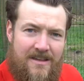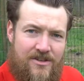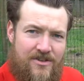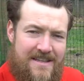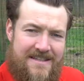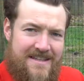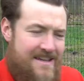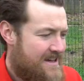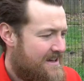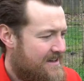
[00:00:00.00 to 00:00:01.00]
As you can
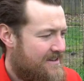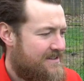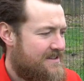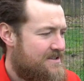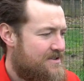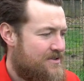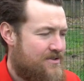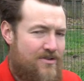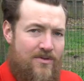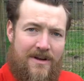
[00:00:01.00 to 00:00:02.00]
see, I got these
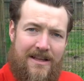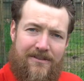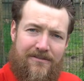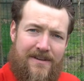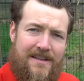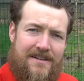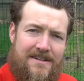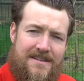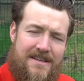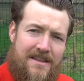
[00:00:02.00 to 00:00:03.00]
new little
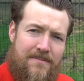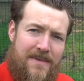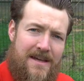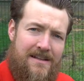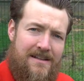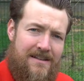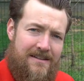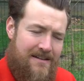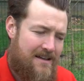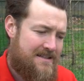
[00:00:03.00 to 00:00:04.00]
feeders in the mail
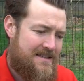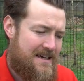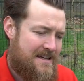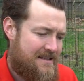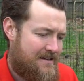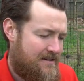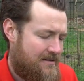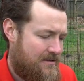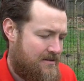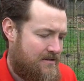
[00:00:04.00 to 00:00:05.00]
last night.
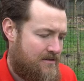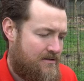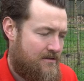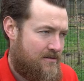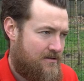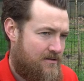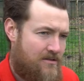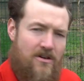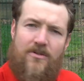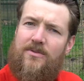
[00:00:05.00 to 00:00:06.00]

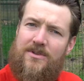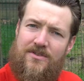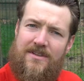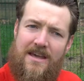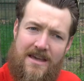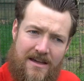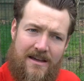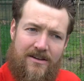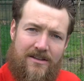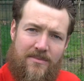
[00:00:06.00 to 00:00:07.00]
No, it was today.
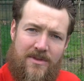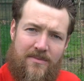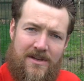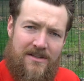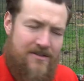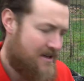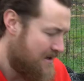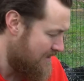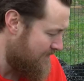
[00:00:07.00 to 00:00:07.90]
I got them in the mail today.